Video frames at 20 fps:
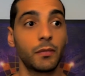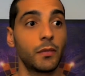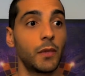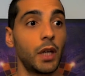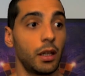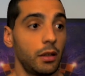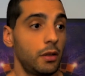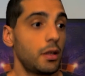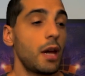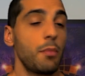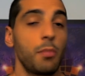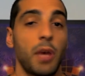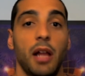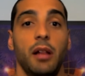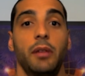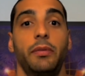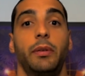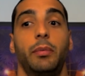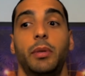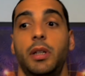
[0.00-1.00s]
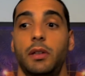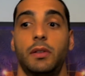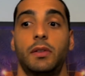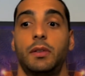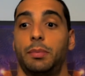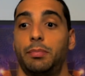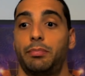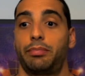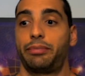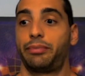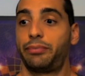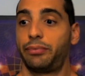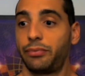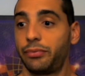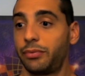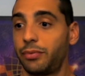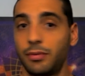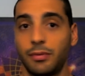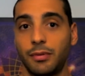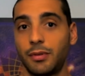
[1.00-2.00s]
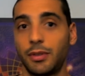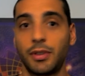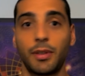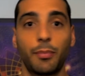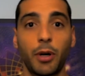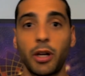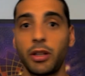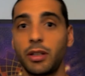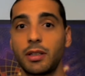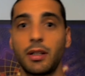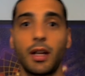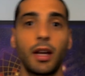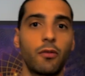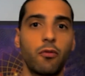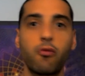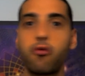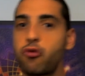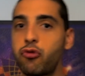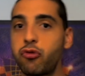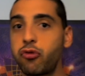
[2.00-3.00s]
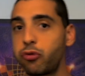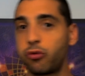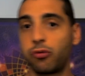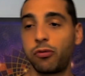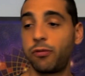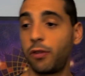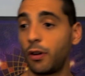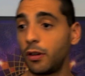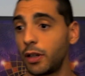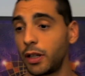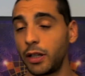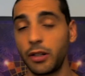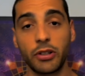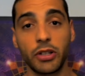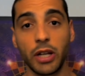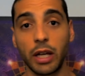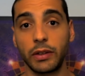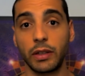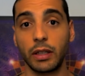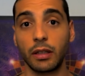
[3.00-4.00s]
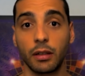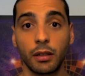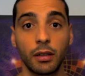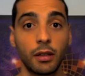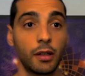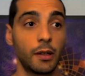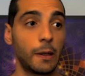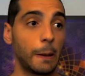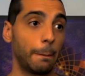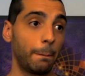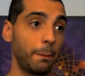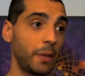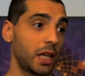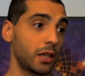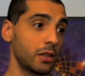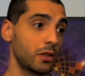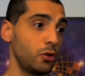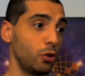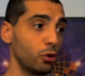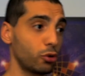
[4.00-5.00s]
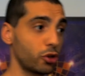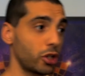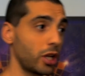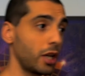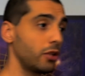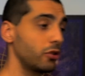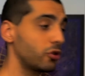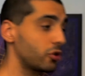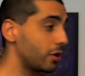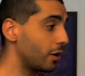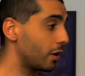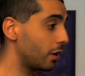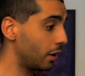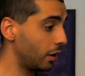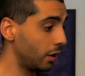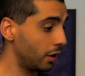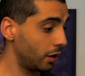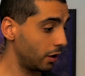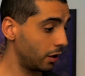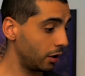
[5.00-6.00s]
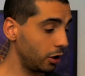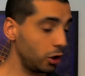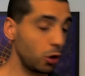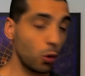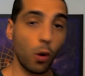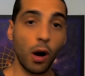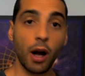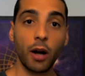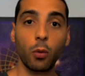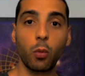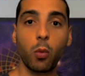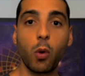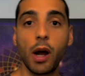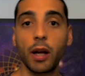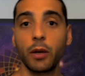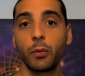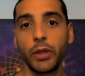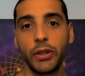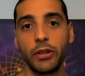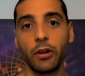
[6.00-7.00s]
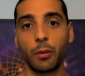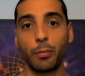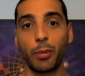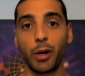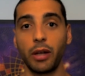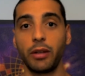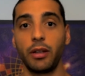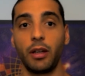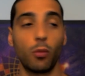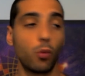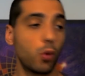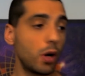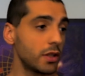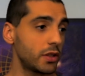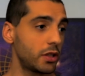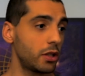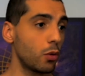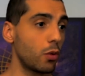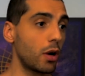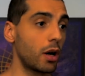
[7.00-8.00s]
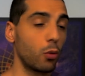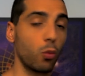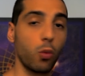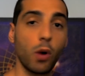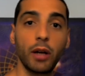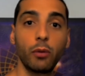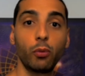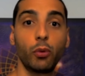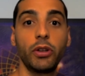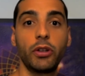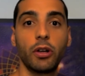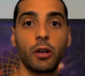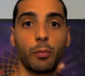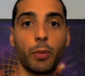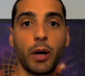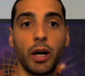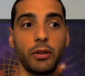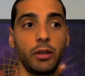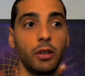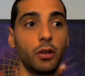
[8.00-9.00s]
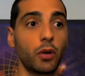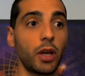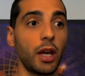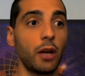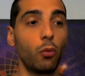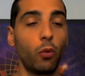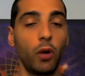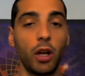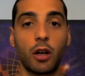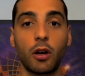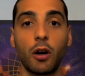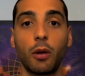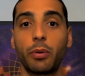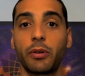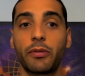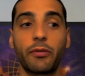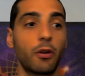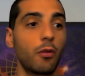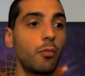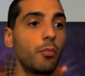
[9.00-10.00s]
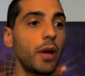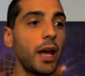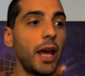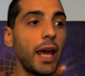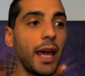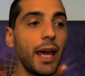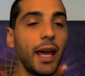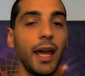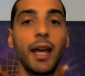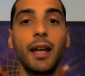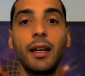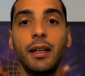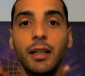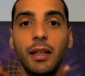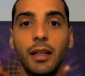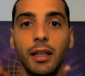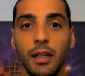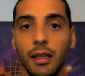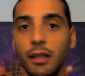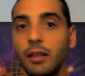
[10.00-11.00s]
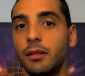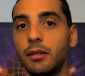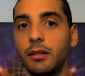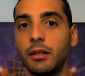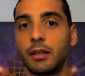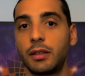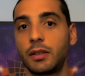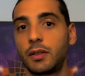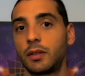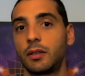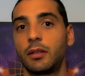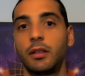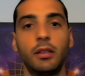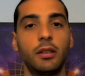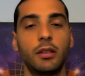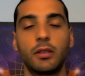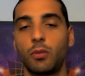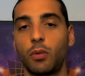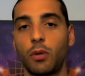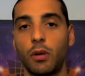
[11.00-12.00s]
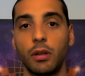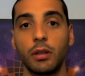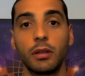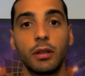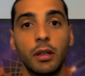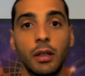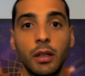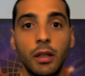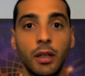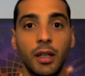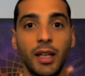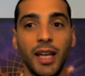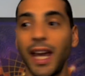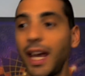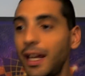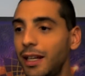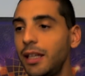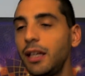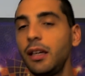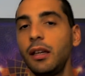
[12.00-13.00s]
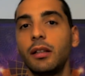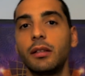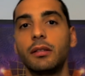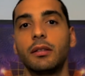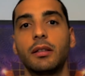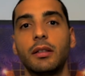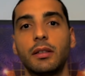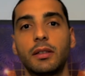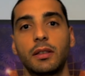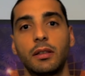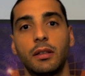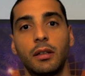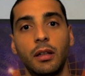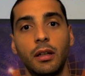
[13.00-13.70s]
And I'm healthy because the body's like full energetic. Because you are one with your body. Once you are one with your body, you can recover from any illness in this world. Any illness.